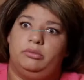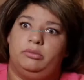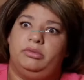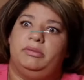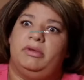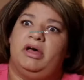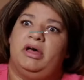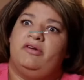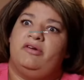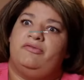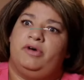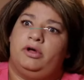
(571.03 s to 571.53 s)
it'll be
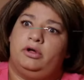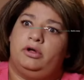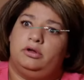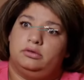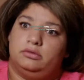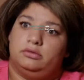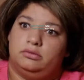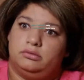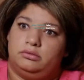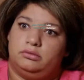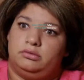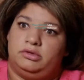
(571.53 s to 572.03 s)
my fault
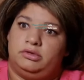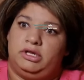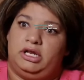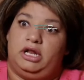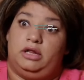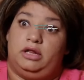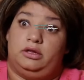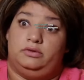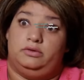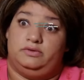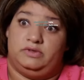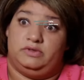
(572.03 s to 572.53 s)
that
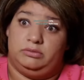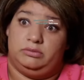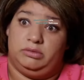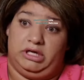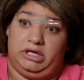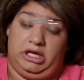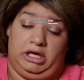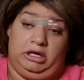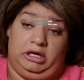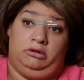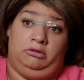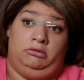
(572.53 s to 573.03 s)
I lose him
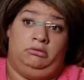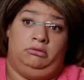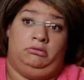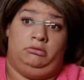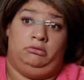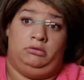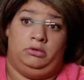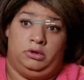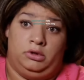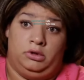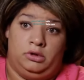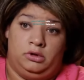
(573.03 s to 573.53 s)
again.
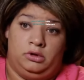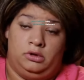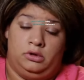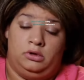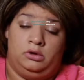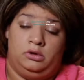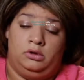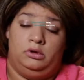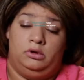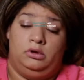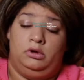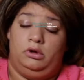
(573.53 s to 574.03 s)

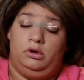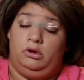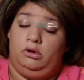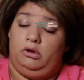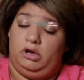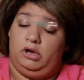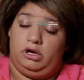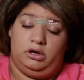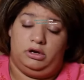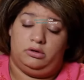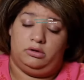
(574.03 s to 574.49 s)
And